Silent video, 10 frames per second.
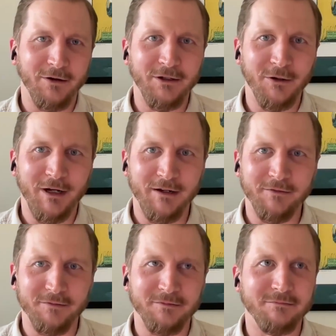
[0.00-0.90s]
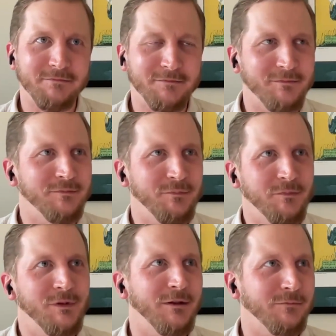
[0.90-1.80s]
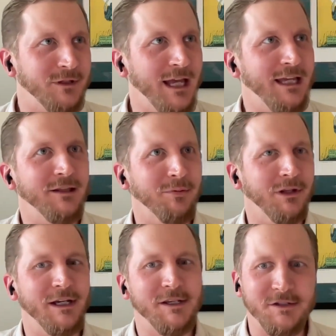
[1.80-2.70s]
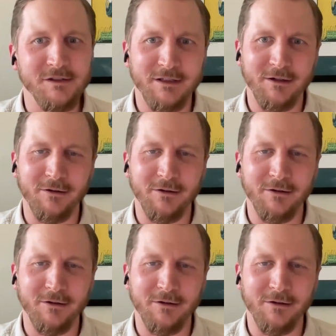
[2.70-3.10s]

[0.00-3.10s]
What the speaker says: are, kind of, taking the place,